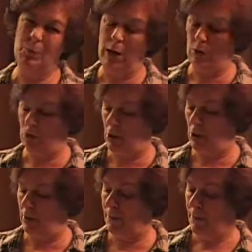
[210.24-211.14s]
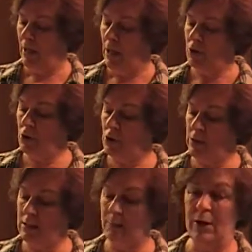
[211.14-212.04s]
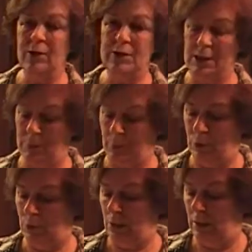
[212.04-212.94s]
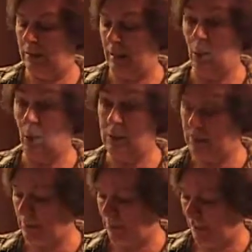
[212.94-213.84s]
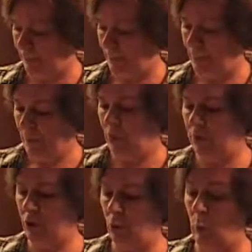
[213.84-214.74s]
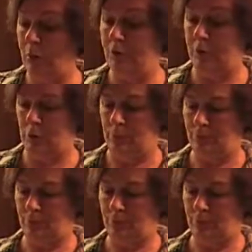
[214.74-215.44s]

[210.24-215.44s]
pound dog. So she gets about a teaspoon a day, once a day, with her wet food.